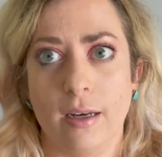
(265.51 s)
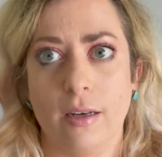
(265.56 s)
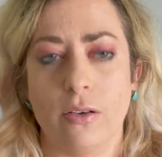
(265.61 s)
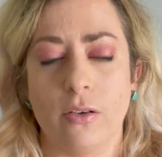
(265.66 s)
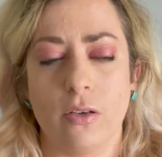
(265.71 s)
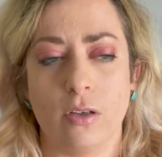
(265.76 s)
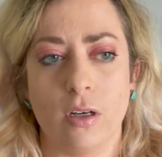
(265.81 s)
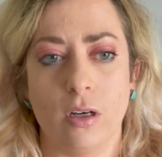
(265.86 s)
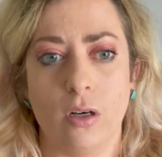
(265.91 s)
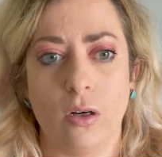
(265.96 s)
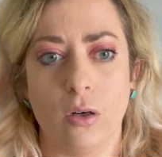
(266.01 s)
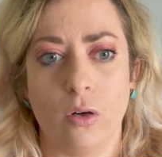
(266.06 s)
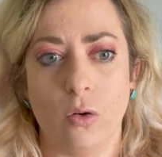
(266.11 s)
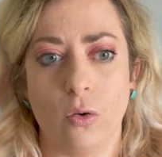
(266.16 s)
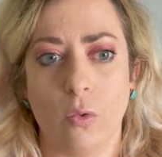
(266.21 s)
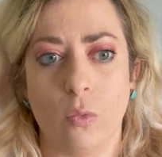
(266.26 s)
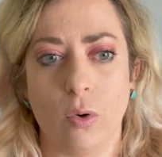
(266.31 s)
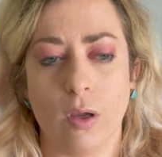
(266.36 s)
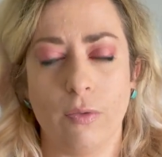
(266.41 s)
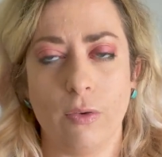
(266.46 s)
And
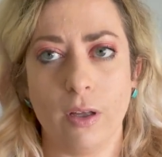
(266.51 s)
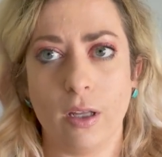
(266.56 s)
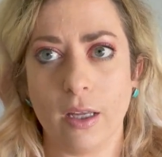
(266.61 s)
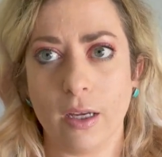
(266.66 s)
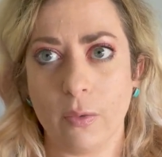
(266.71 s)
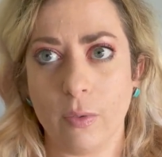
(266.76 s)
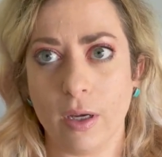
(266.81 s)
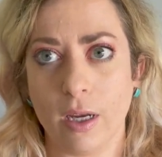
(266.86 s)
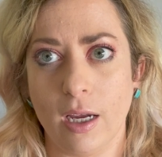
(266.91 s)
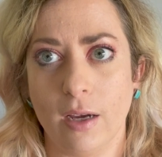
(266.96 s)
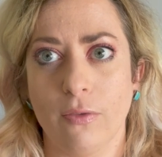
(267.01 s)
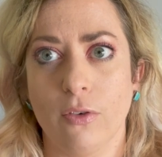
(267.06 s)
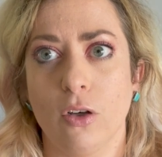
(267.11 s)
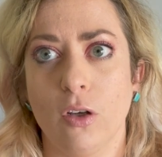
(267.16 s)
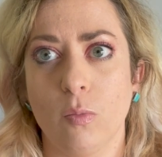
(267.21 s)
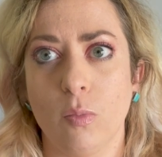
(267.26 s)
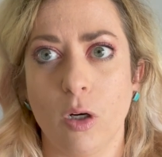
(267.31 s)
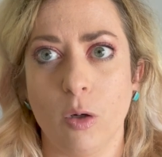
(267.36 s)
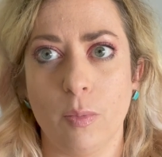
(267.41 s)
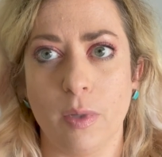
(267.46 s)
so we feel like we have
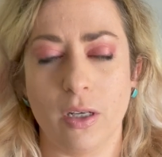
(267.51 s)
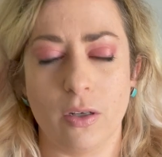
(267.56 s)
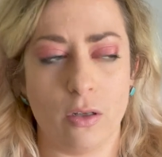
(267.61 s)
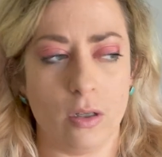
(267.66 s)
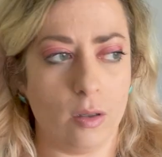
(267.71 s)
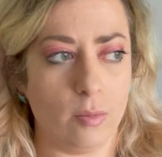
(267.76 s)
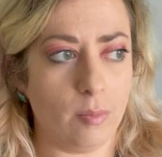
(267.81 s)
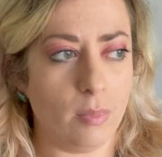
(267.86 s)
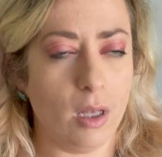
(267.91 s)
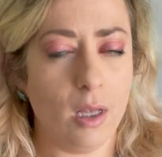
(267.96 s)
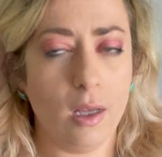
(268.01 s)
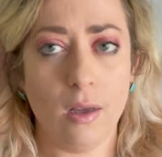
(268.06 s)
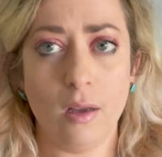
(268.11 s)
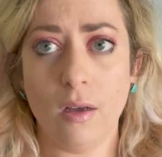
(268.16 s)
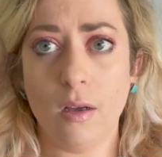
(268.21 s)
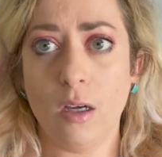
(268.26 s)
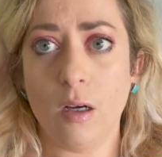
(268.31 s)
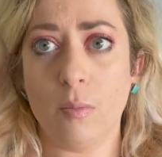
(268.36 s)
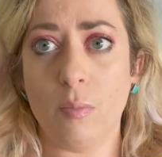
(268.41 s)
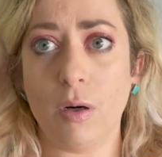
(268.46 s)
good momentum,
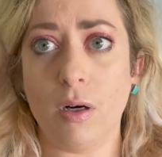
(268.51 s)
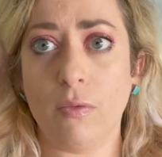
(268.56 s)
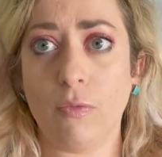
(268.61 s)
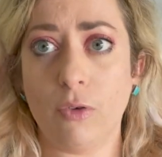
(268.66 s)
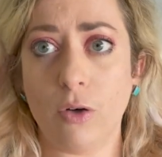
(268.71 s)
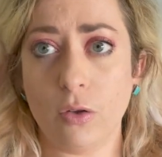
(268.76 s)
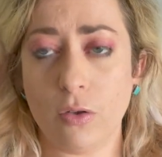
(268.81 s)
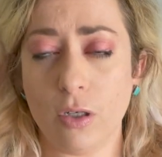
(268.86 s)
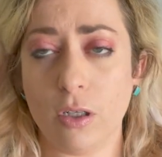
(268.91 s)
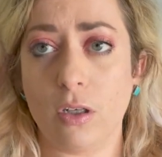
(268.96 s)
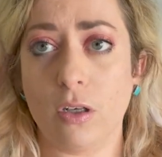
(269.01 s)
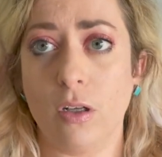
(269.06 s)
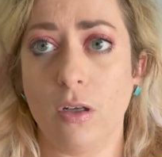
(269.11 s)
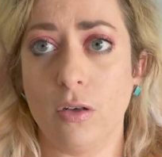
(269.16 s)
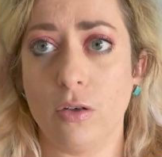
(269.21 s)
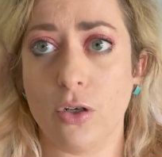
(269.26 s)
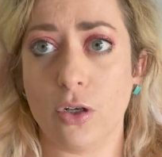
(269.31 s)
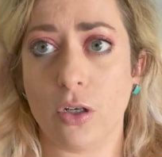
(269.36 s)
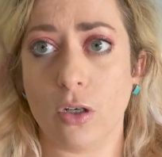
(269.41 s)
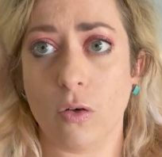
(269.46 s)
but full
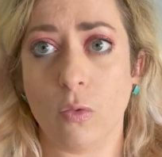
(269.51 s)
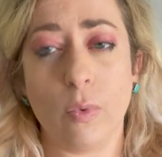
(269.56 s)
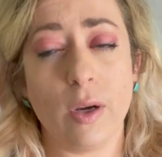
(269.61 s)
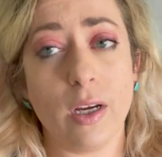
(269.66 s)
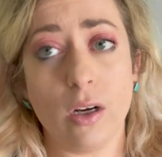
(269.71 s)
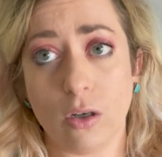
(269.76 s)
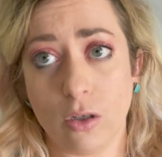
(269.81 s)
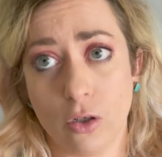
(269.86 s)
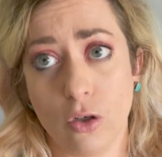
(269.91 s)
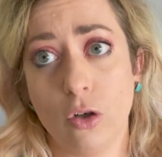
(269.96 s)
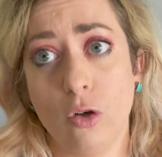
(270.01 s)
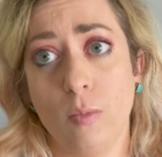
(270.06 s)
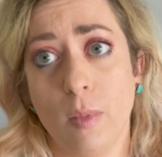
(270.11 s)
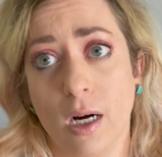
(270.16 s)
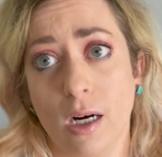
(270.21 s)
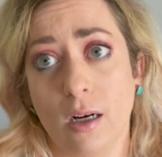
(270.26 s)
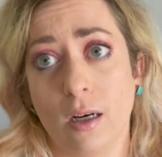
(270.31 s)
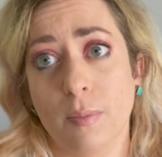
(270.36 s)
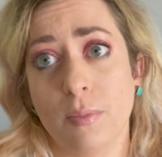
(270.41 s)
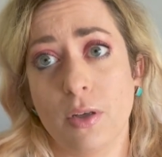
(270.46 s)
disclosure, we are two
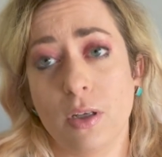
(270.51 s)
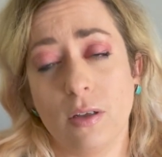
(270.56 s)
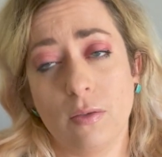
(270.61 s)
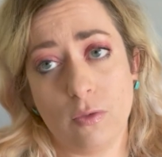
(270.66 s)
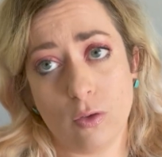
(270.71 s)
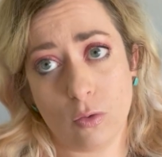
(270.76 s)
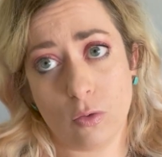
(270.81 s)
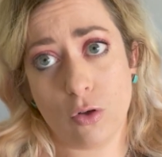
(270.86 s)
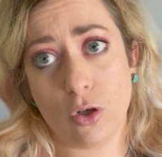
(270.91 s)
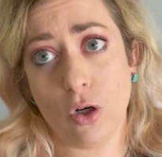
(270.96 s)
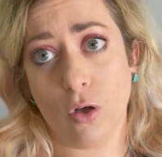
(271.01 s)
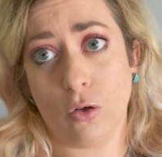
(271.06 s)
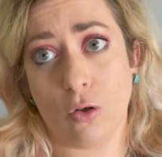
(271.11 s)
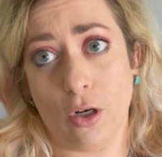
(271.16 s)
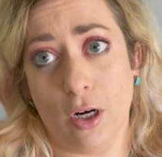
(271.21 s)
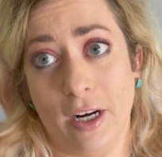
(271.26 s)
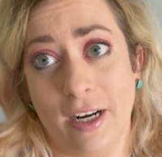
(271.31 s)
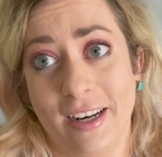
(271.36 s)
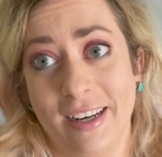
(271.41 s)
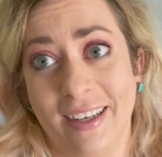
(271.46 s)
moms of little children